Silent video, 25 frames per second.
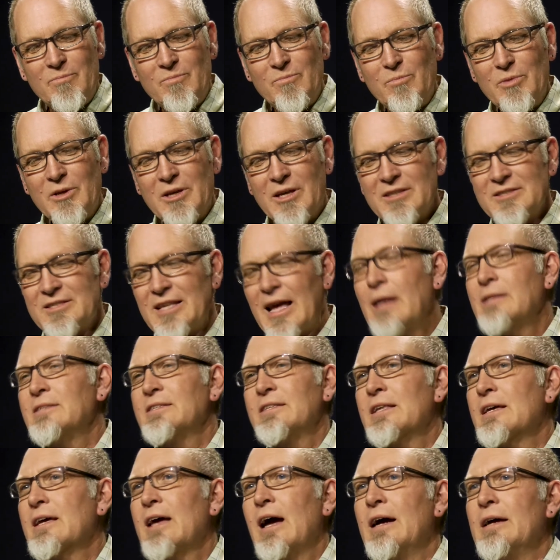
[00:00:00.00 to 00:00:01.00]
because that's
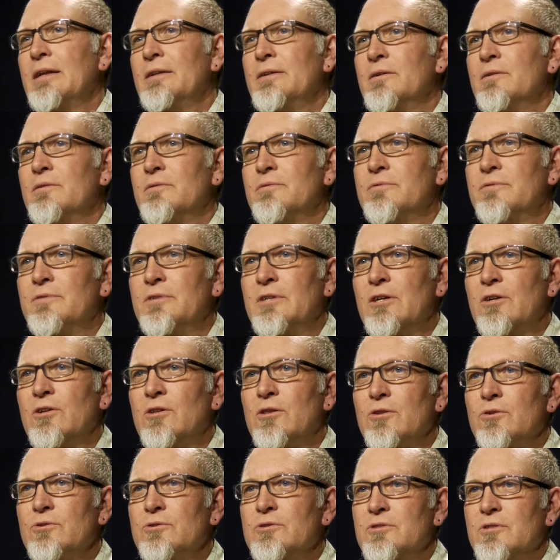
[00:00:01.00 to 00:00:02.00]
the kind of
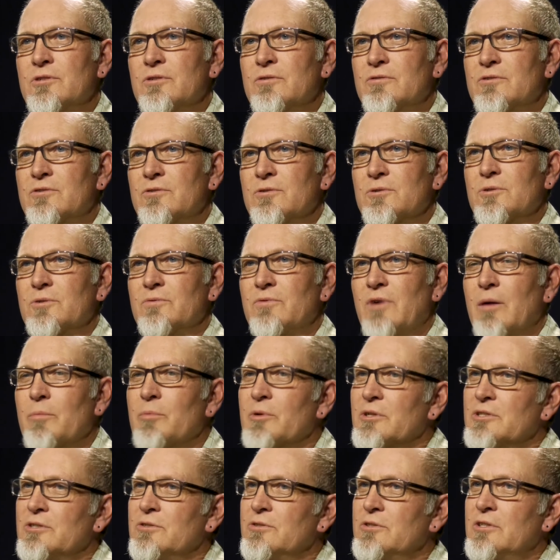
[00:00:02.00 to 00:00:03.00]
inclusive sort of
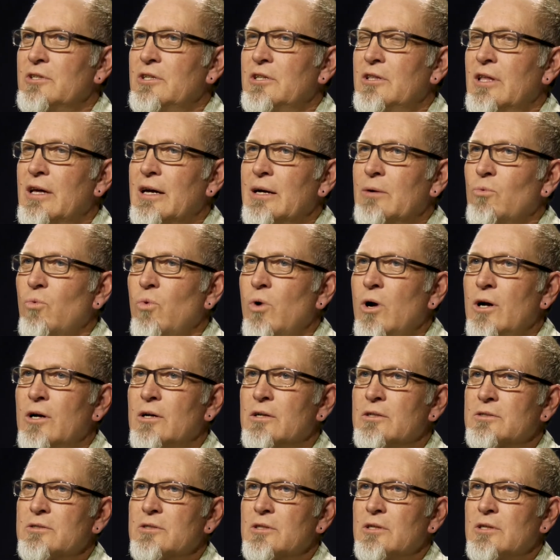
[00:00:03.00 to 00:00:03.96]
opportunity that was.